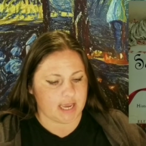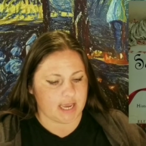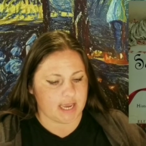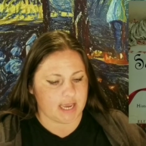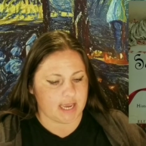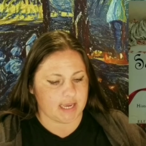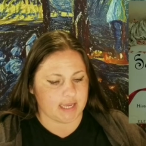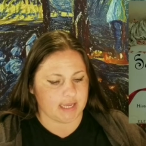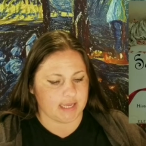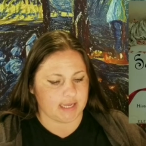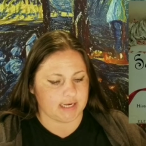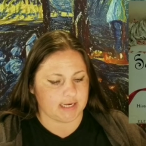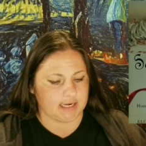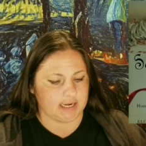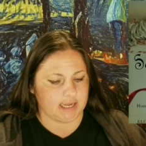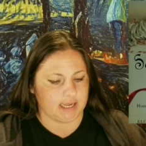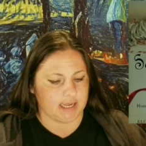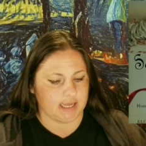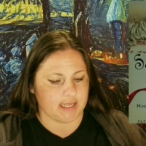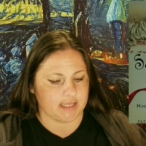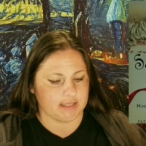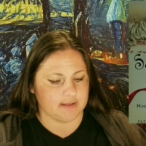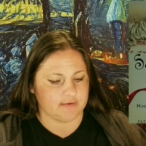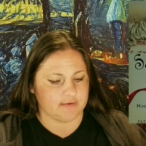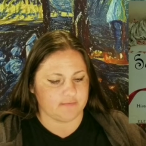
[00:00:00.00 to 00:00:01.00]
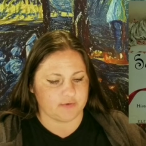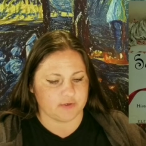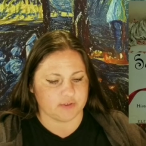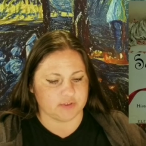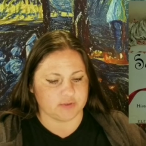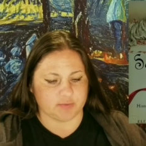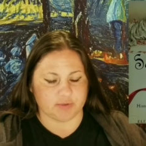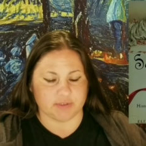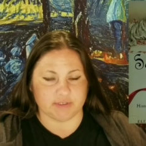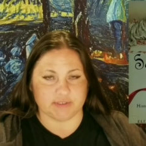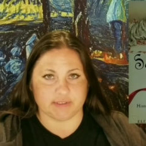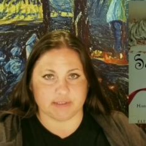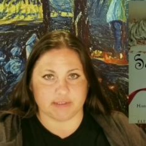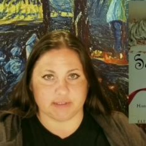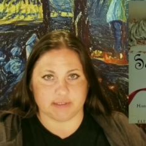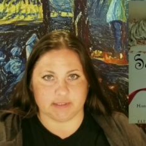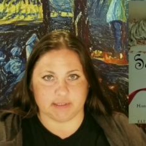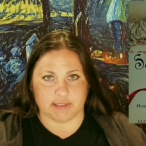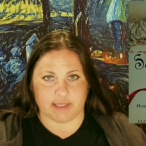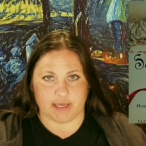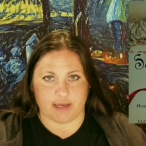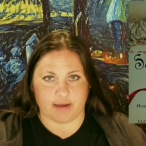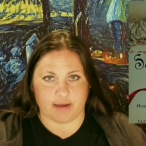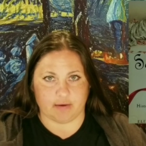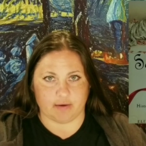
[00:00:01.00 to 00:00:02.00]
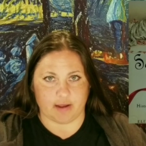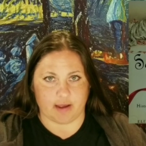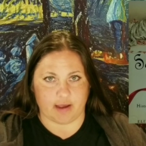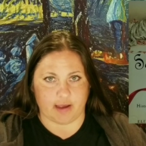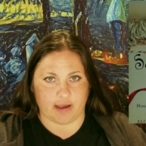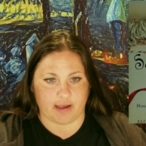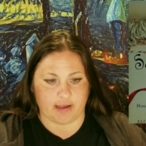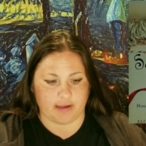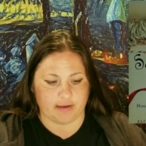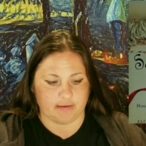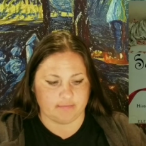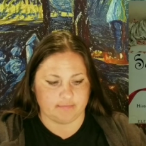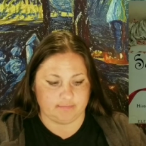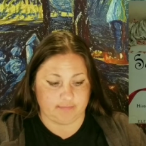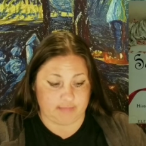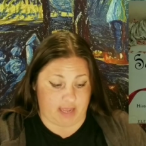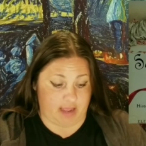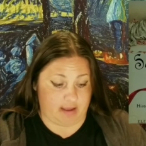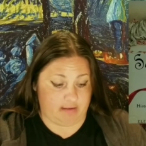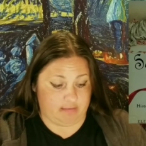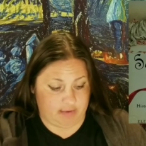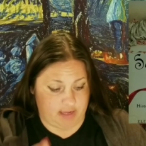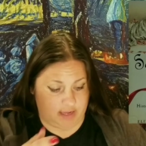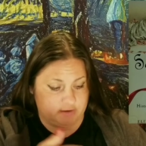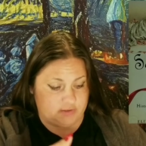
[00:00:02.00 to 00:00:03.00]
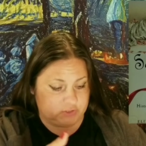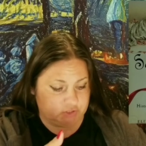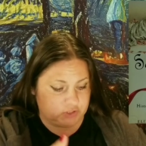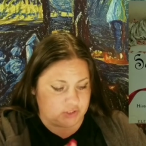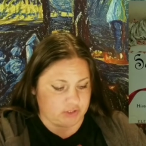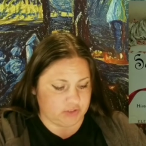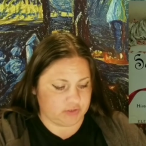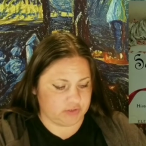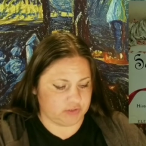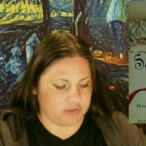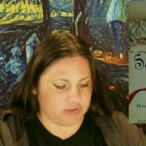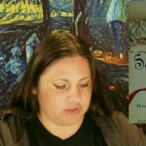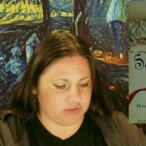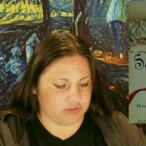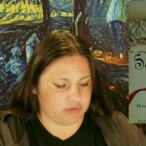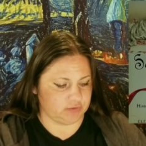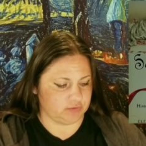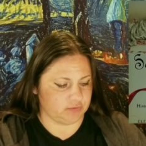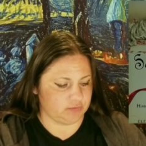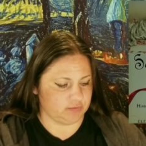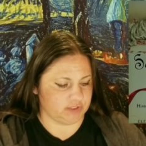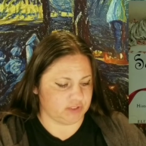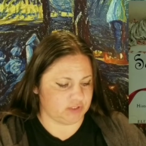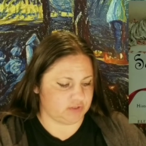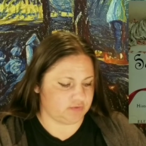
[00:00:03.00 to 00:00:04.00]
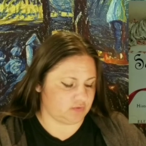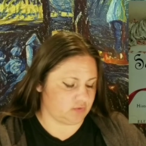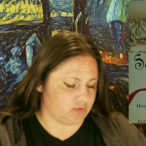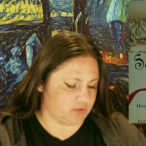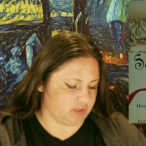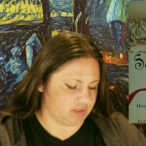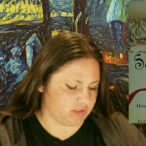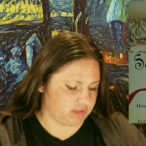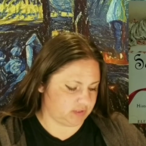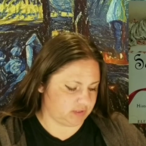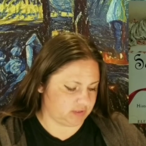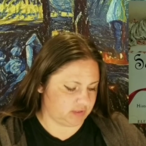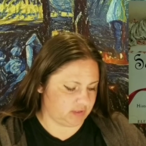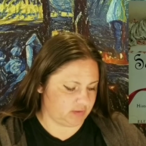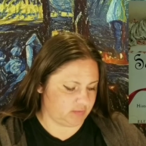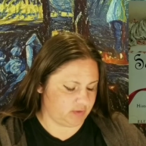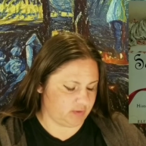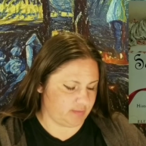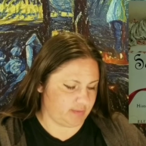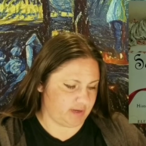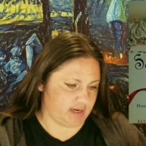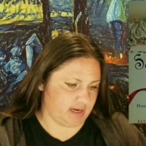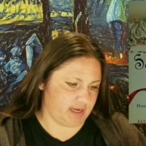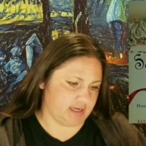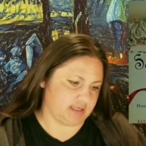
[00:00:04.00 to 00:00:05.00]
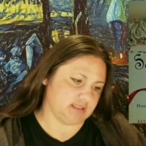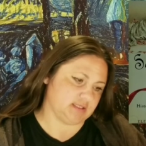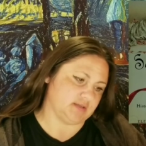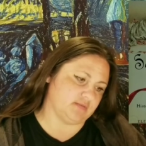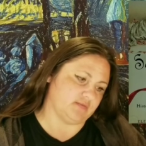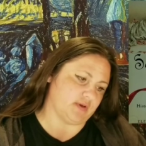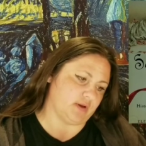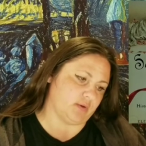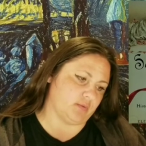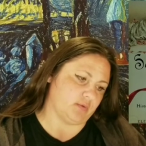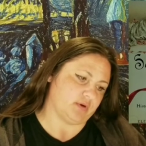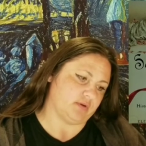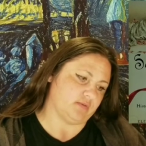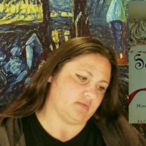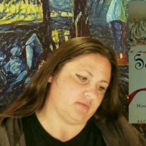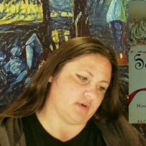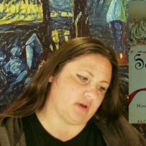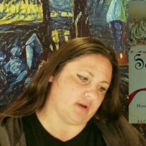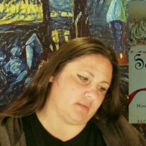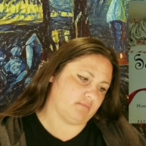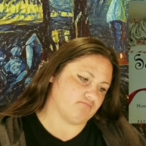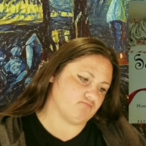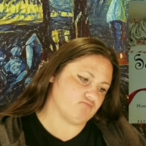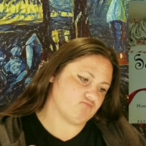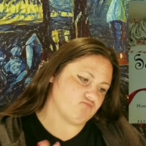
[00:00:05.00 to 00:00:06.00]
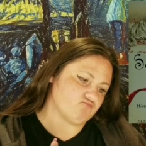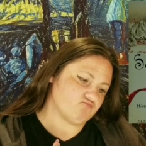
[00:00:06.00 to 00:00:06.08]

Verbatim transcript: And the first person that I that it turned to, which of course it would have been nice if I would have um